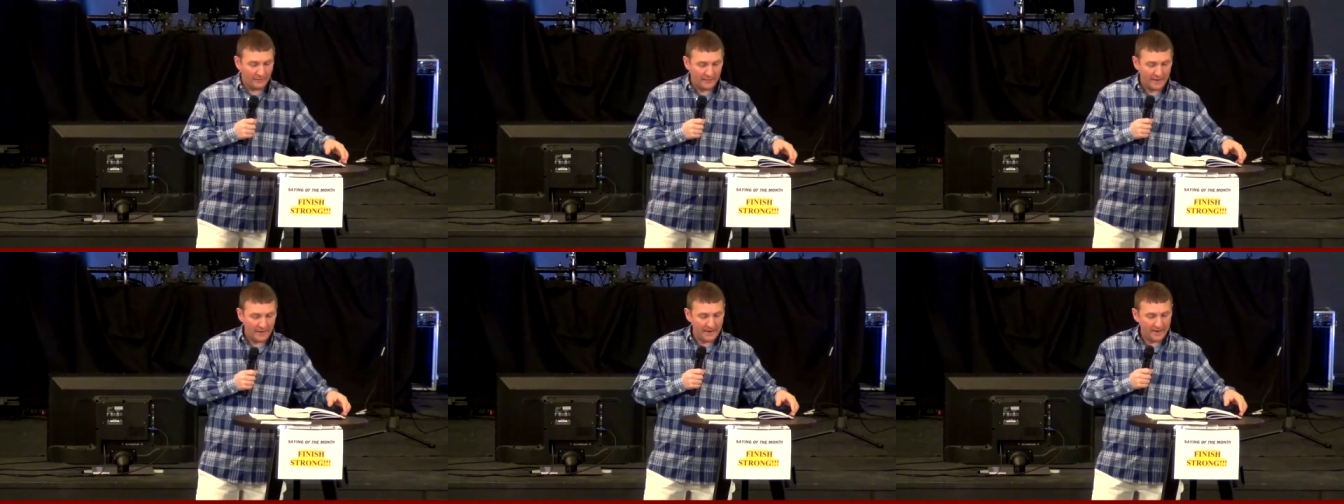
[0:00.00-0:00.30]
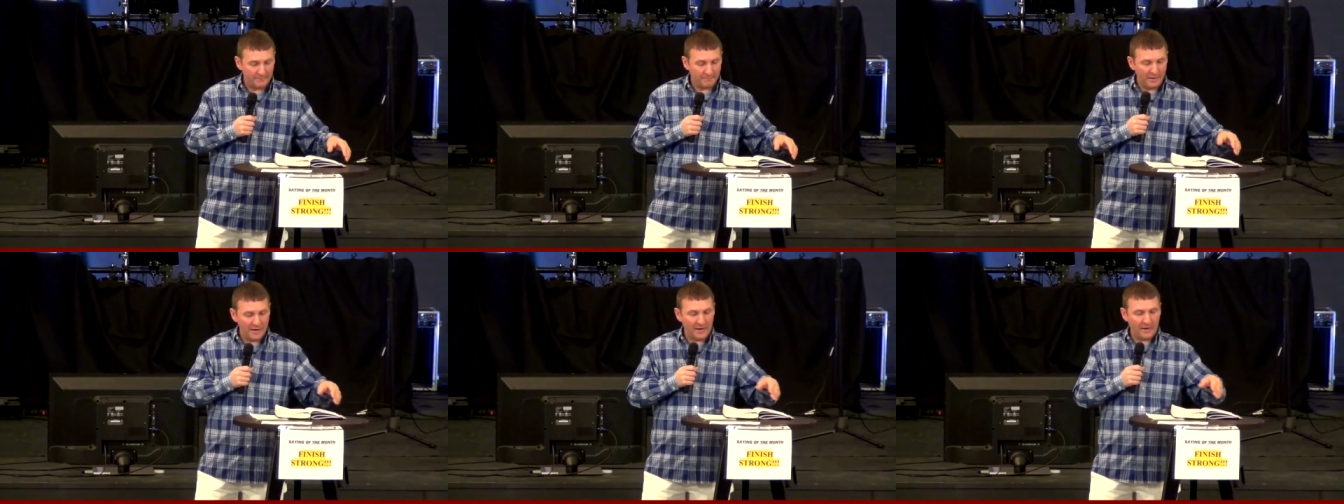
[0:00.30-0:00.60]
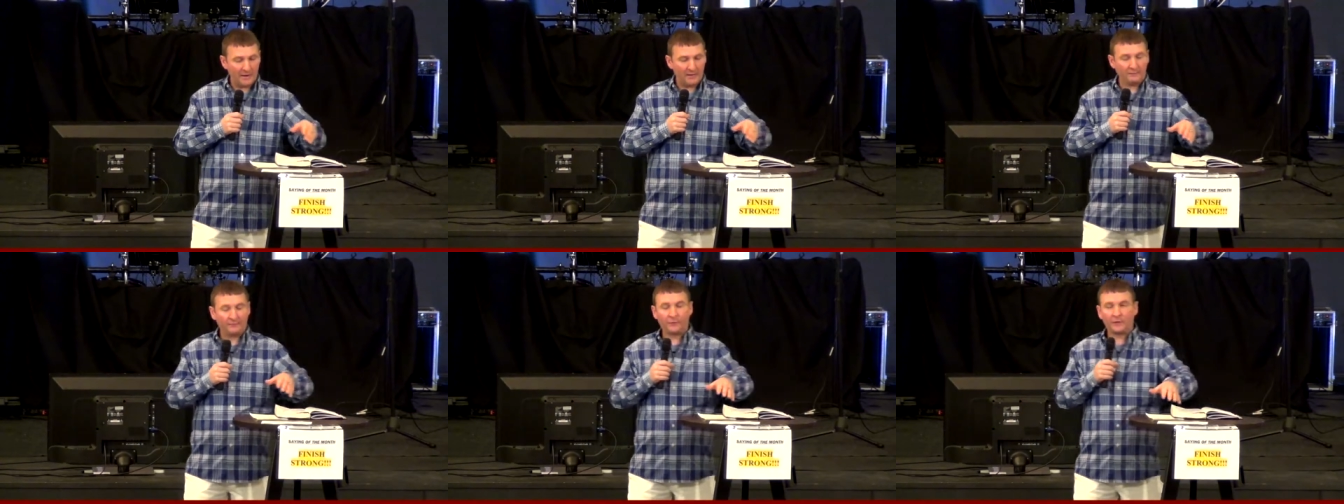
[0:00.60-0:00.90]

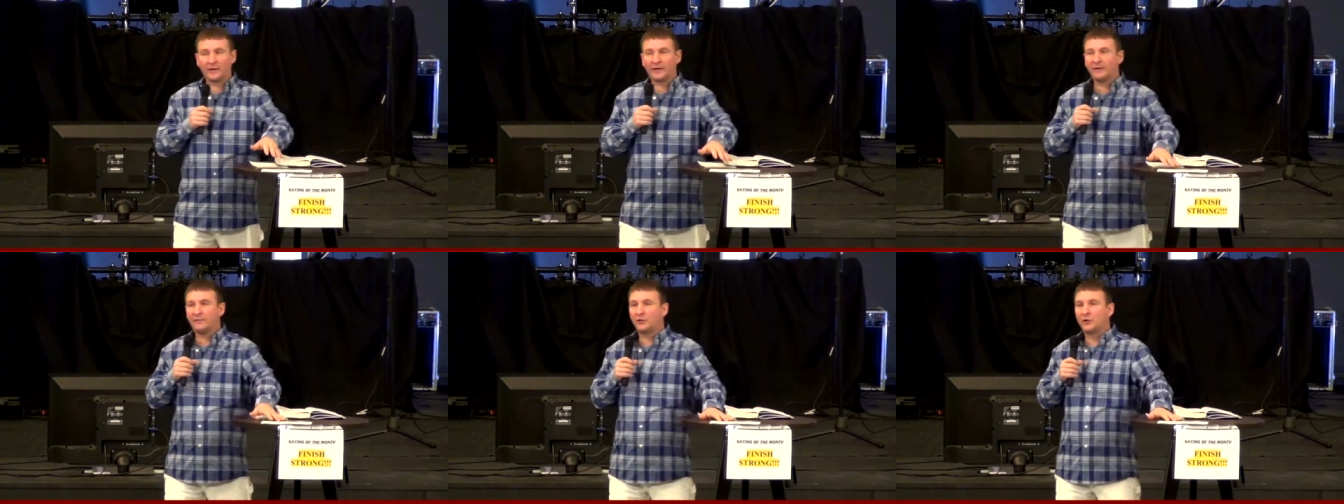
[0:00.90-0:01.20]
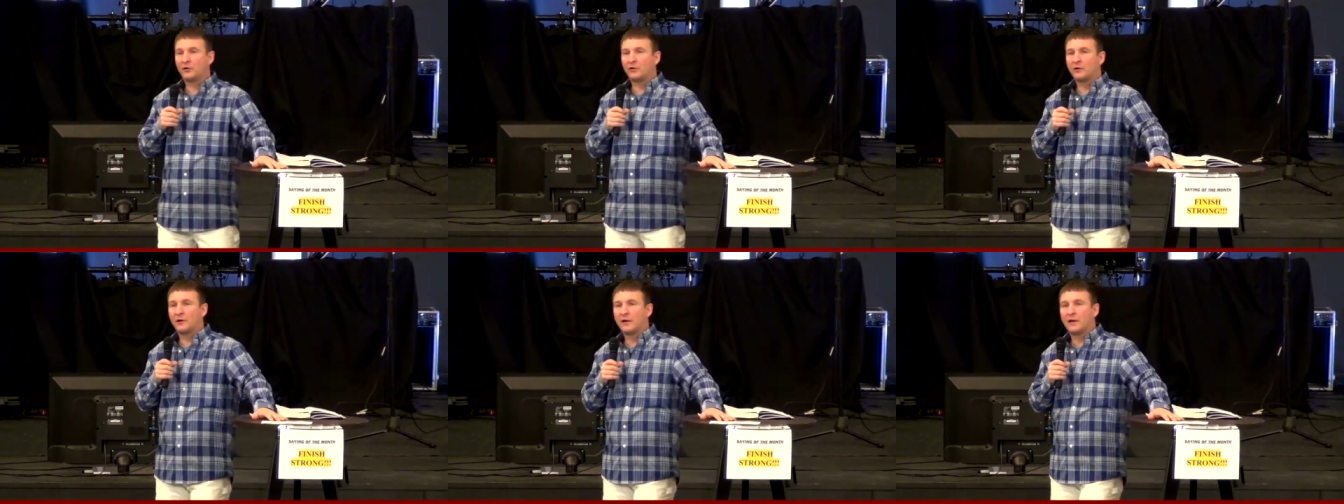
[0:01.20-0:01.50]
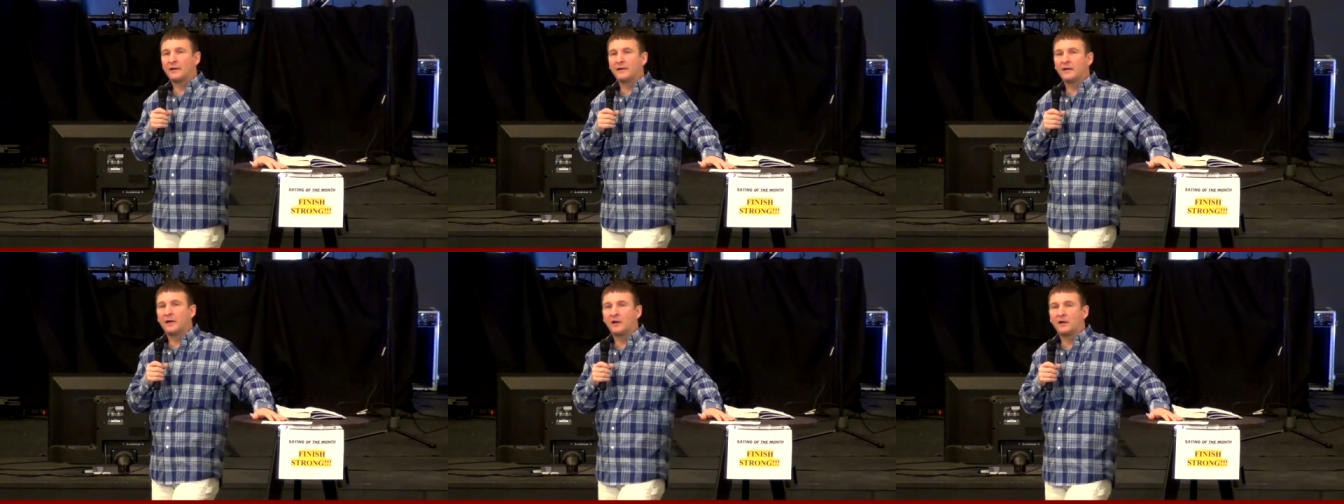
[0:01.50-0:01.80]
Amen.
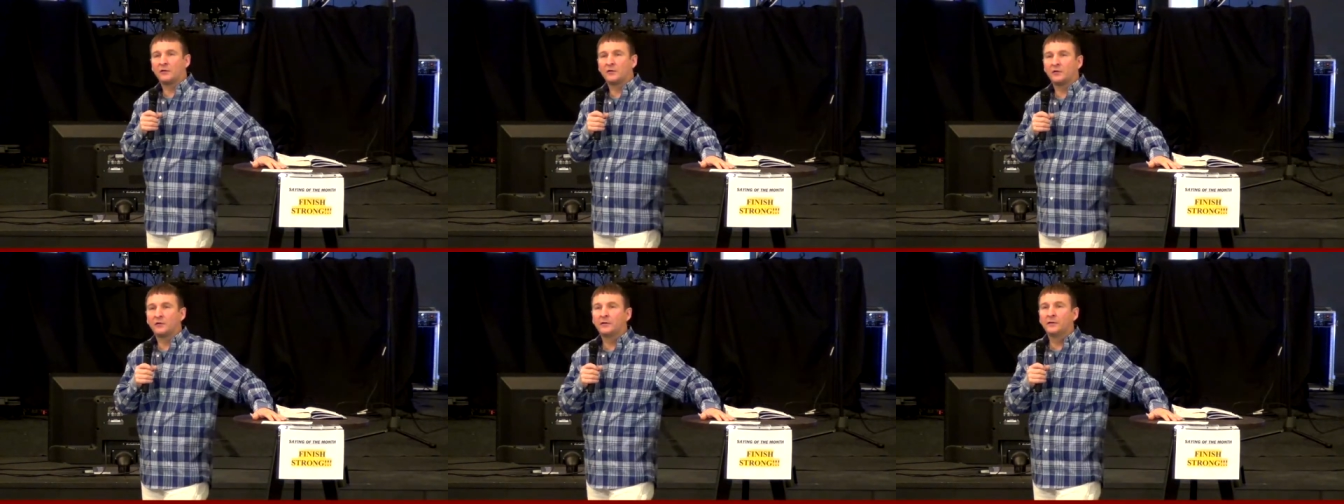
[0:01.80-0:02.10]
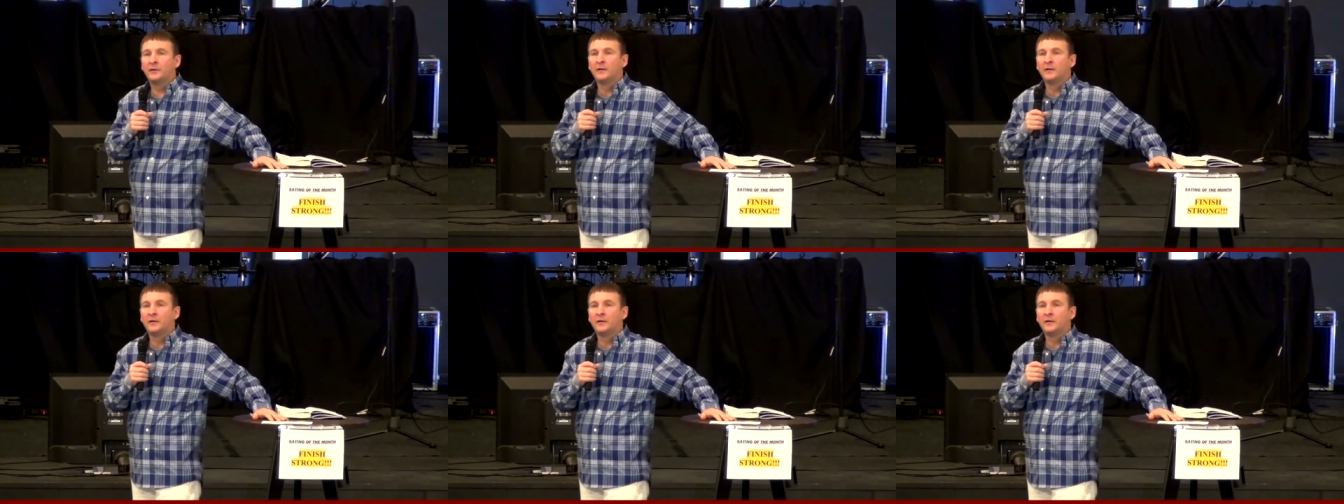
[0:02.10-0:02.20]
Forgivenonline.org.